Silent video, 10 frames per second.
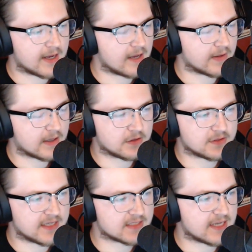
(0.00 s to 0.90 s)
I got like a little
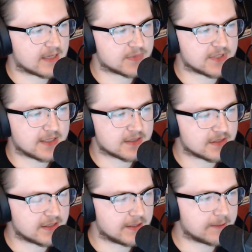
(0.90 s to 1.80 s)
desktop
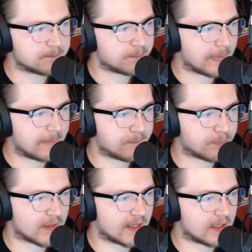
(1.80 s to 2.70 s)
CNC,
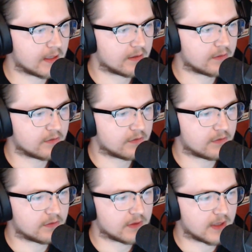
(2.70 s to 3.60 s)

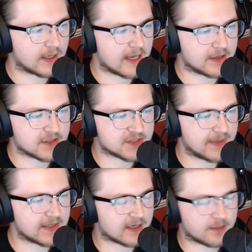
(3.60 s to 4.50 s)
and I kind of just
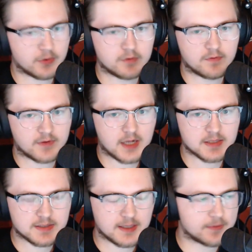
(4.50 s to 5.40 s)
made like a proof of
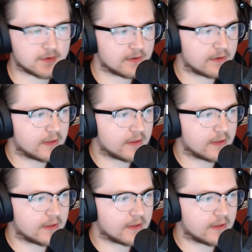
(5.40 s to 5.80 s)
concept.